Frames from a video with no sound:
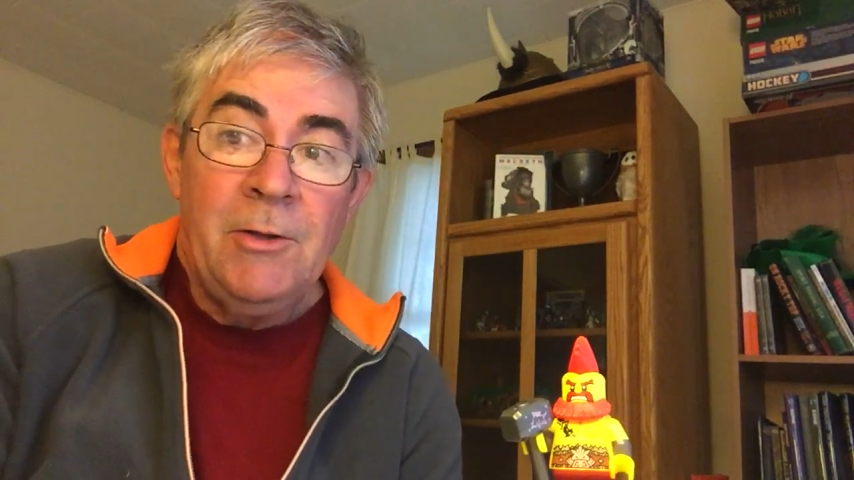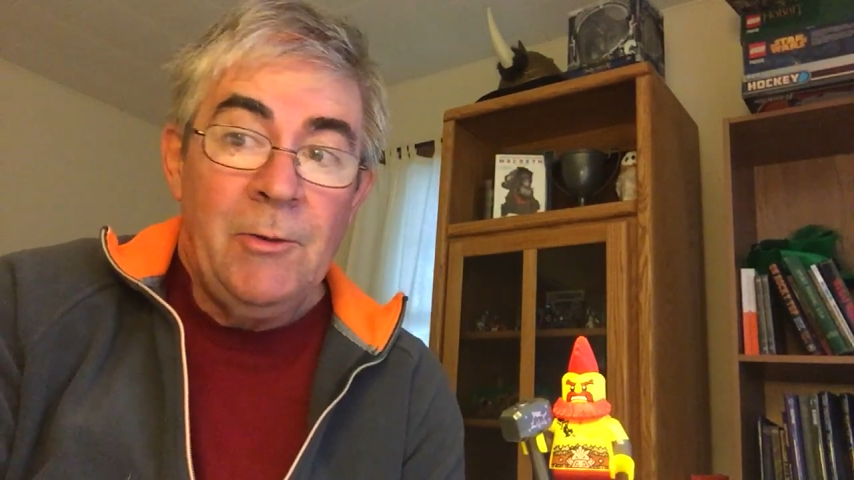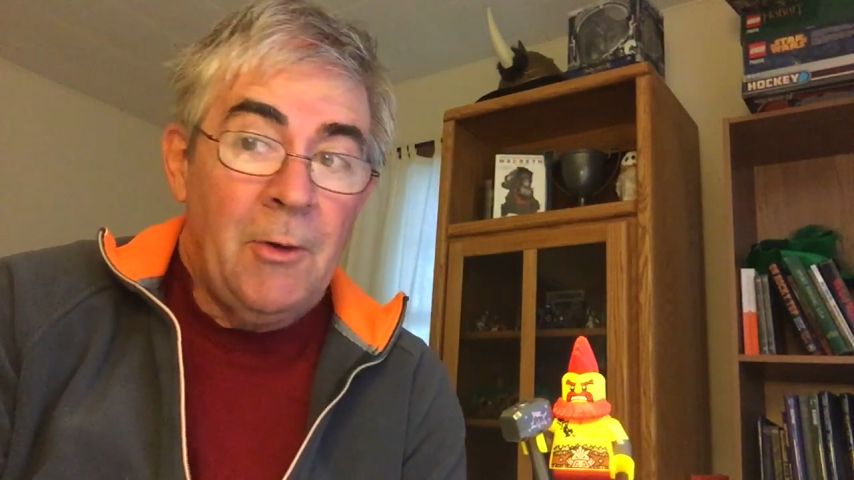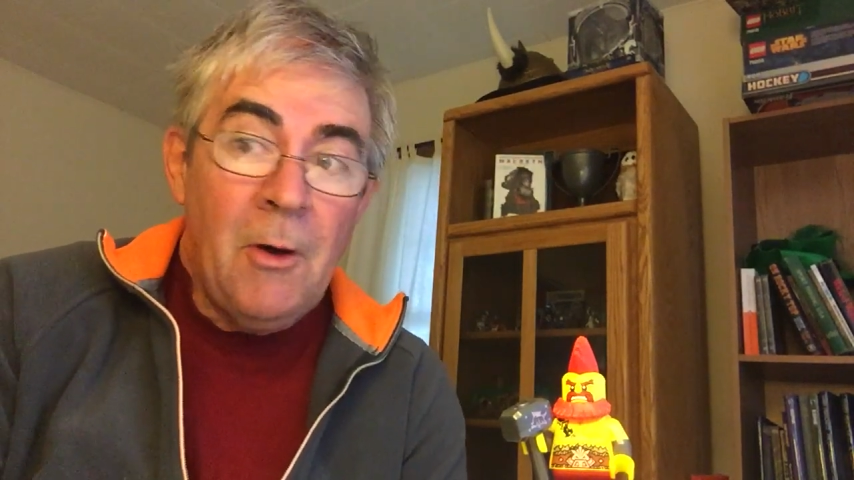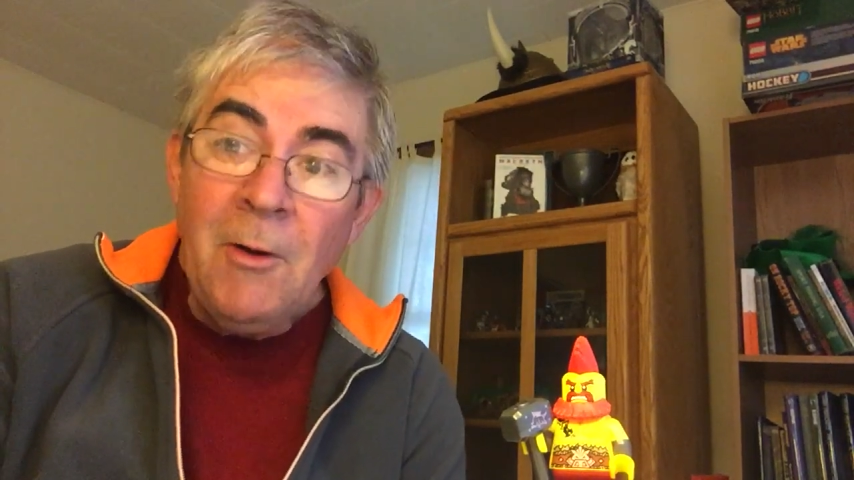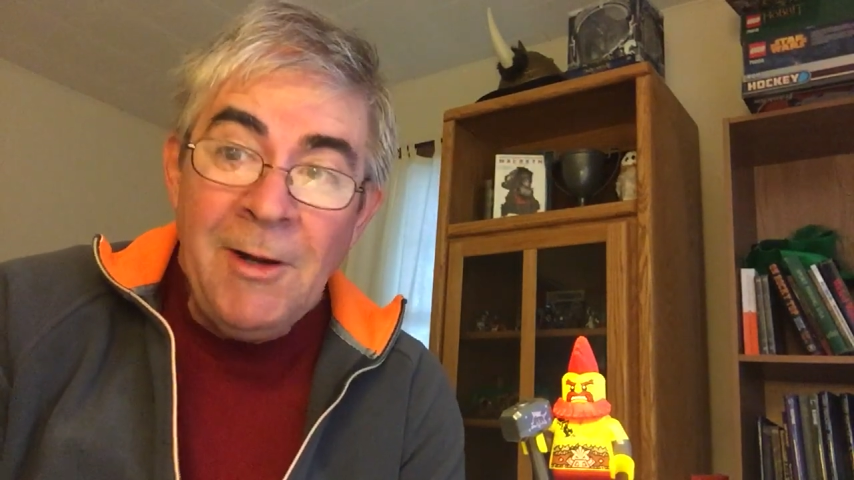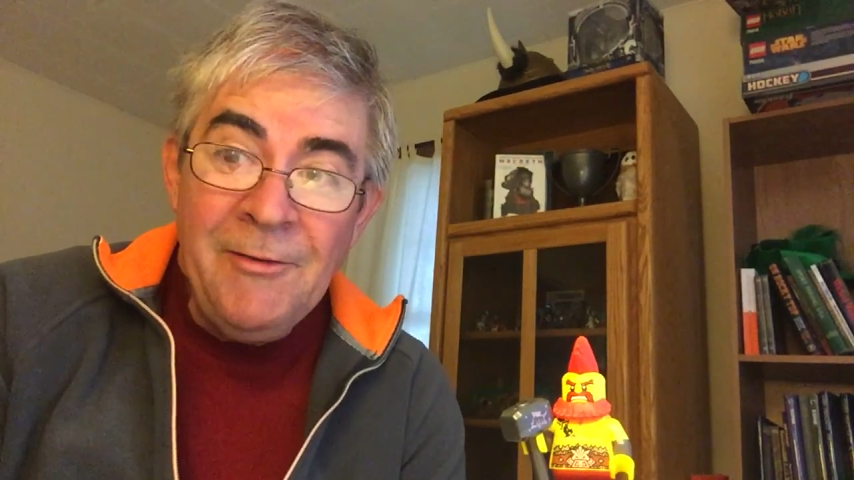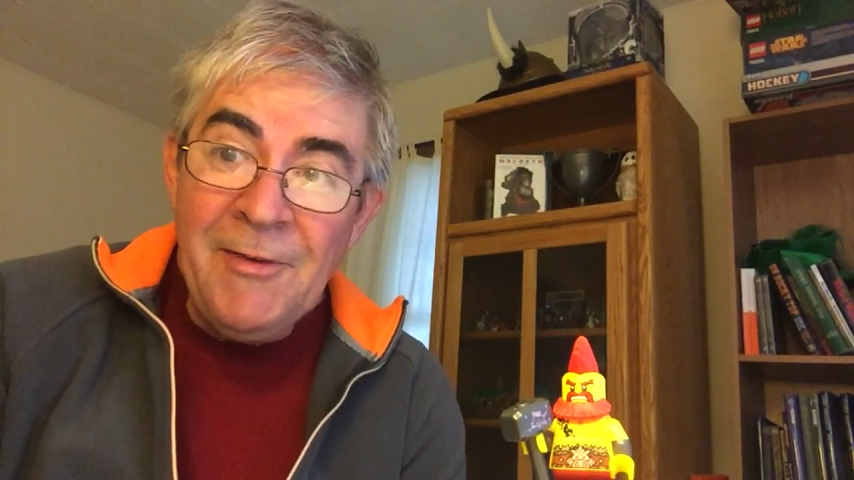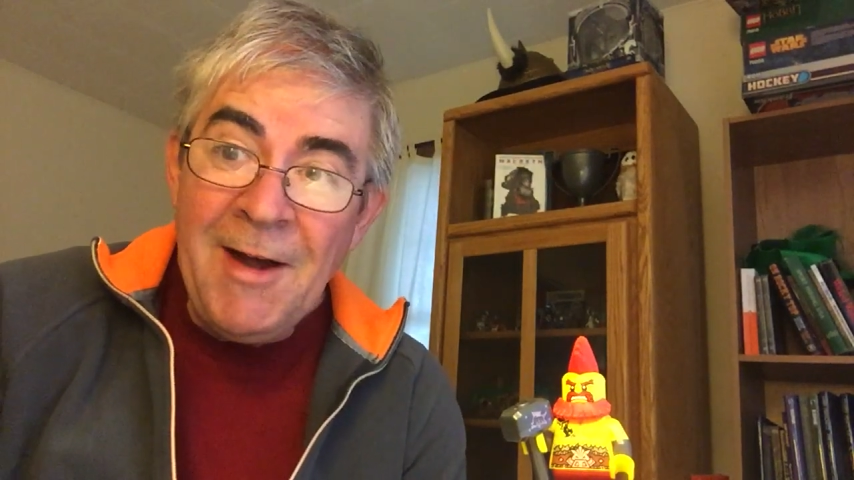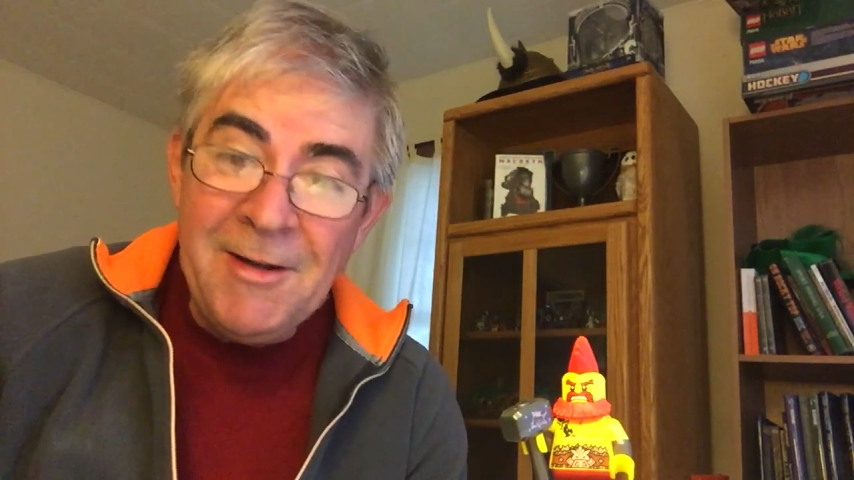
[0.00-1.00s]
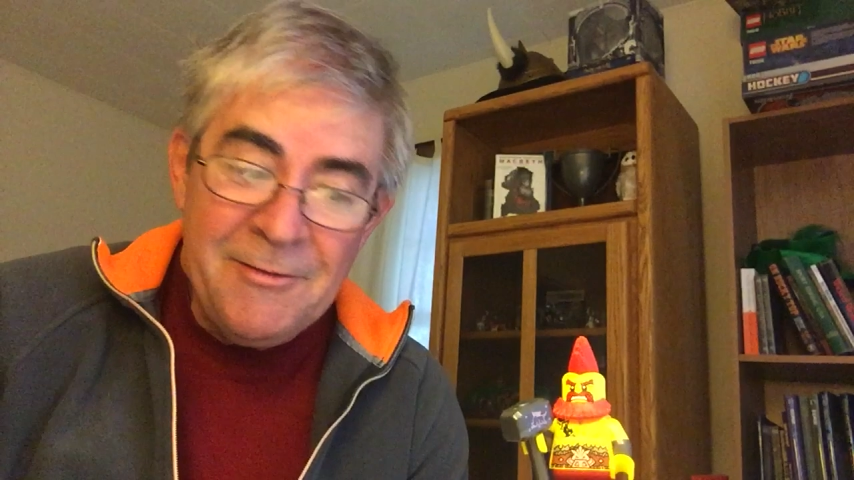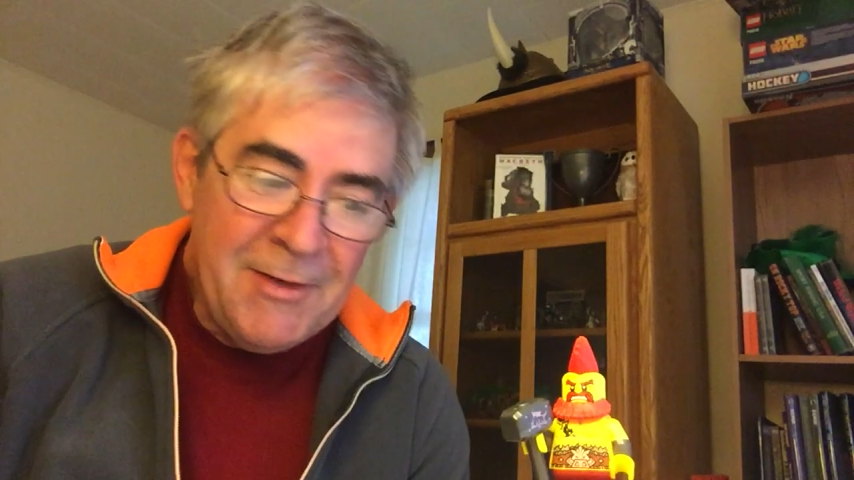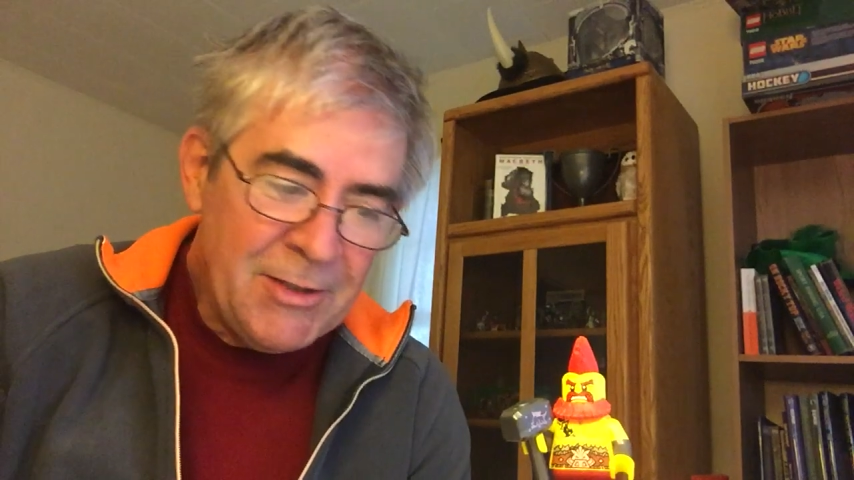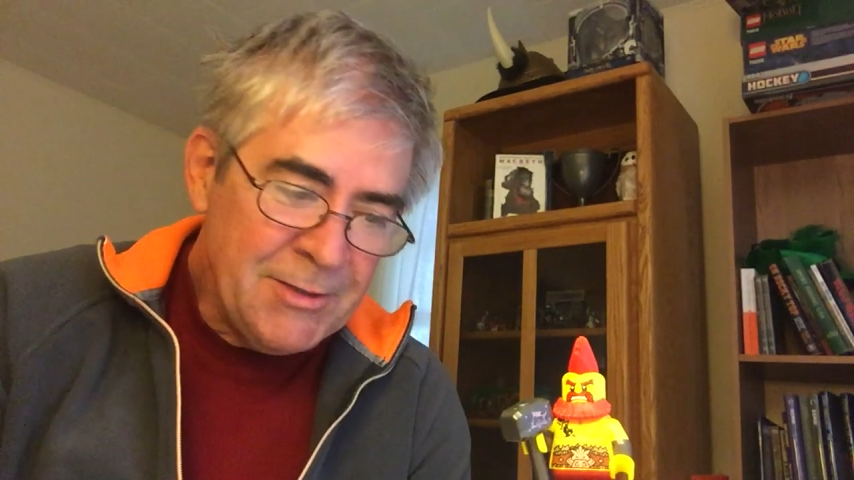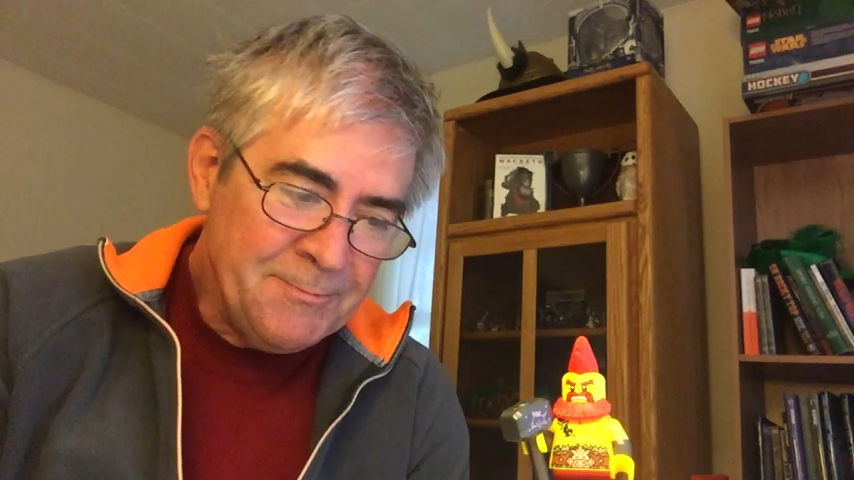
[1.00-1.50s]
you only find in
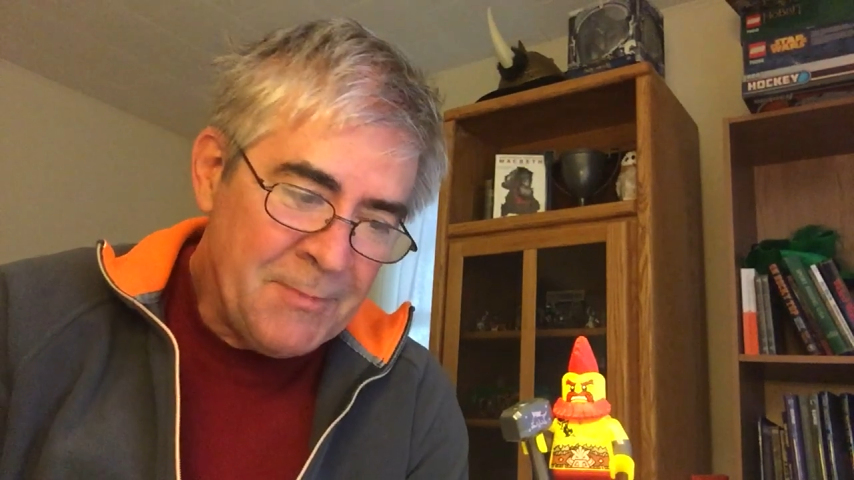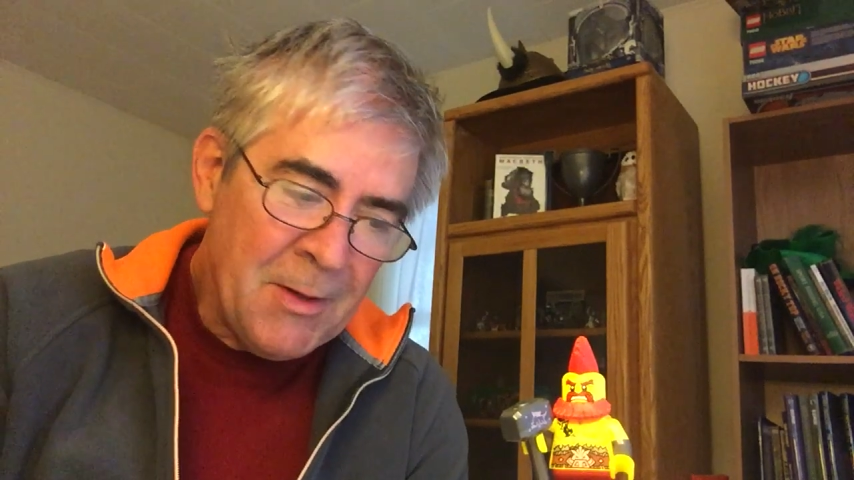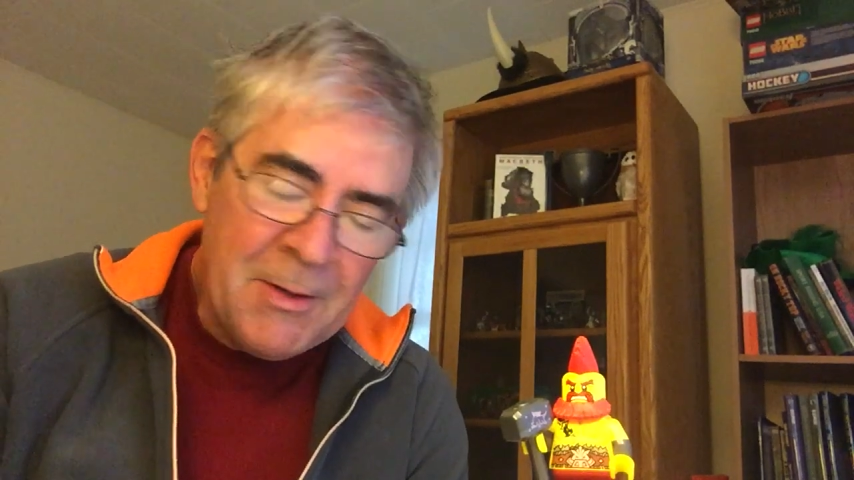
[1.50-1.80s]
fiction